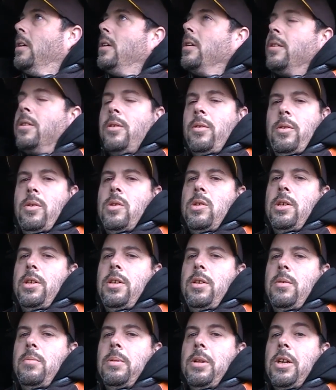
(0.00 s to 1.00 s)
don't usually
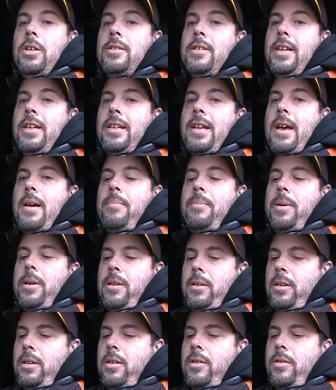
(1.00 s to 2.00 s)
do plugs like that, but
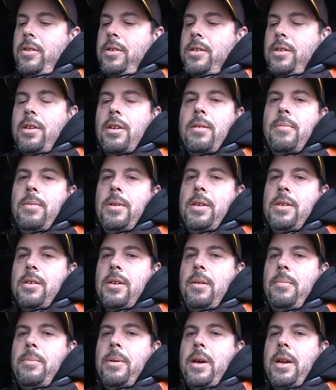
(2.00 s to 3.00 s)
he's a
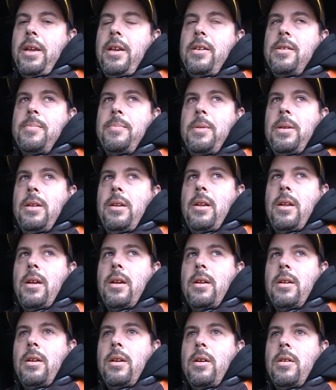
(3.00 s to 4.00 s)
good buddy. He's been
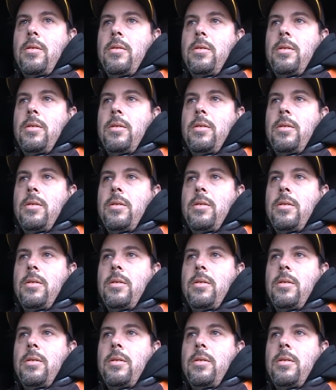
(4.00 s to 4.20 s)
been